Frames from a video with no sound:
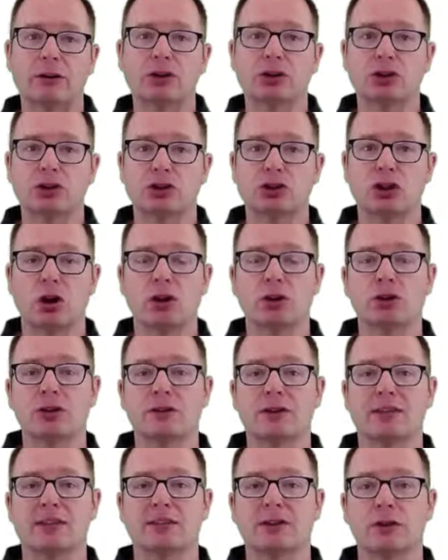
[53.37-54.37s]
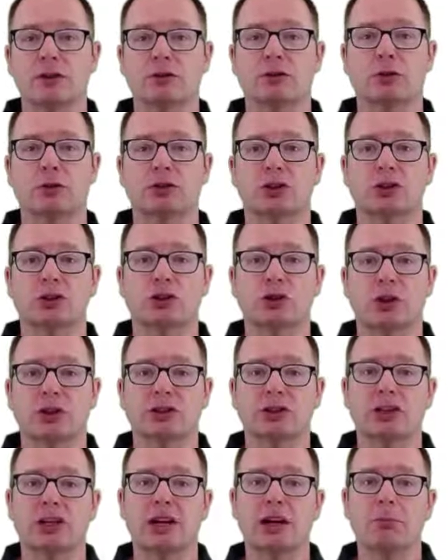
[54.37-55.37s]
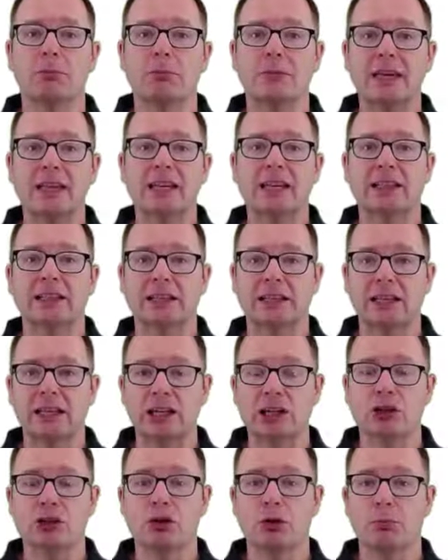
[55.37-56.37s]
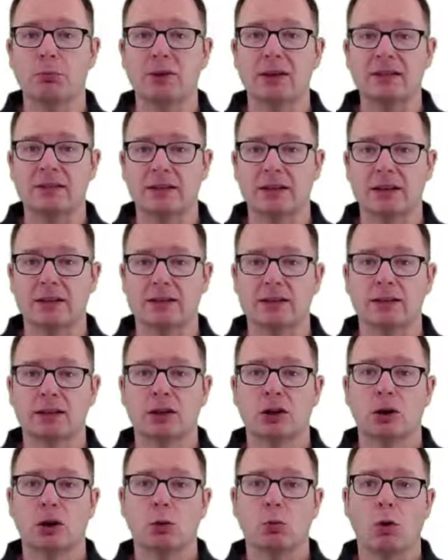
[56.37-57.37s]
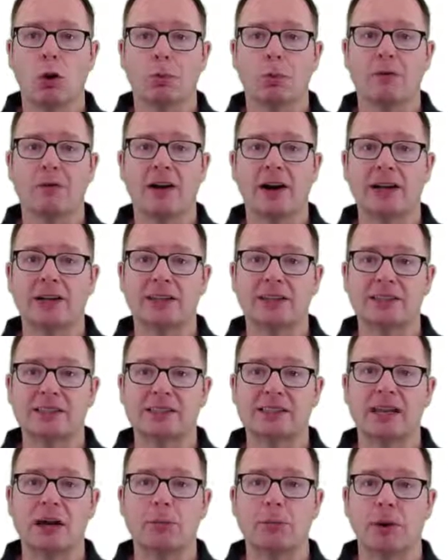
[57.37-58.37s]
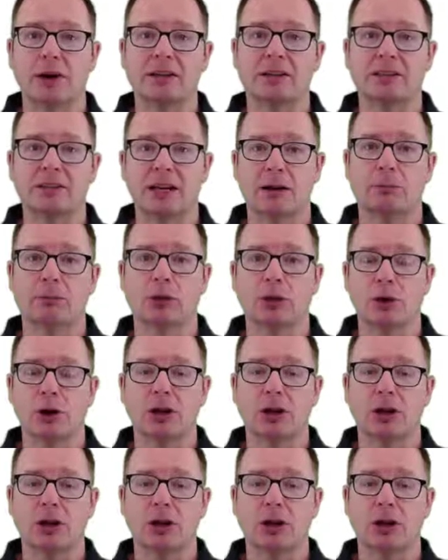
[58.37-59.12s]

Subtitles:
start using Salesforce Construction immediately in your business while providing a step-by-step learning